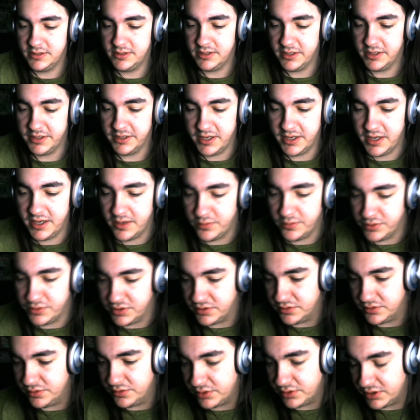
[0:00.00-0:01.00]
I hate when you
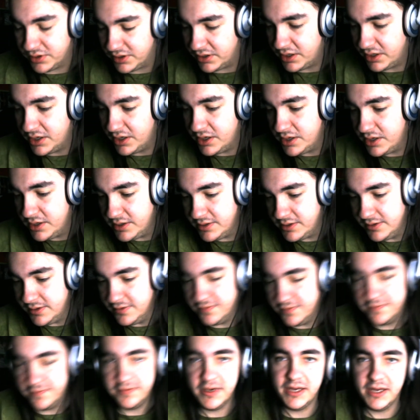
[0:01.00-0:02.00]
look at, you
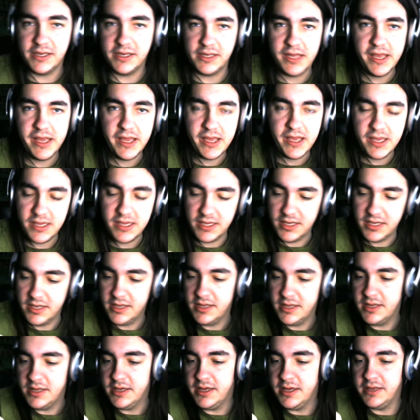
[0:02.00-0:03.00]
find cake
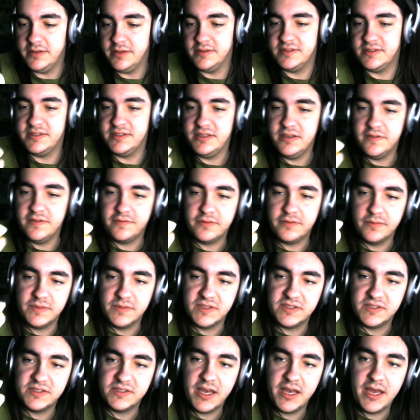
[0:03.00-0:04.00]
and you see it from the
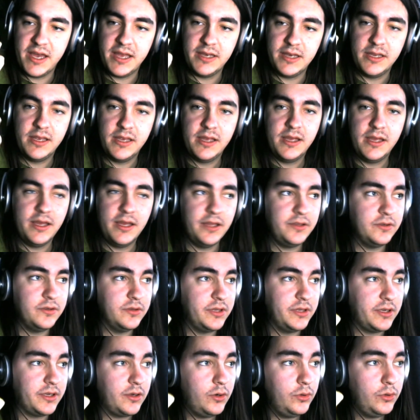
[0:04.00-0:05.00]
side and you're
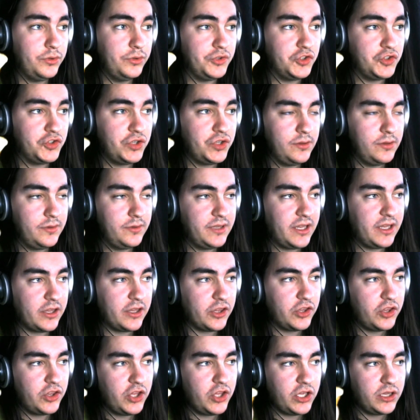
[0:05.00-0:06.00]
like, holy shit, look at that
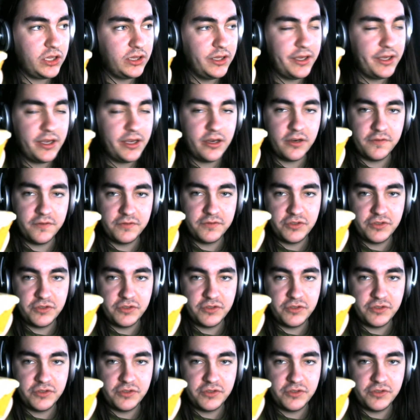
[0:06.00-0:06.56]
thick layer of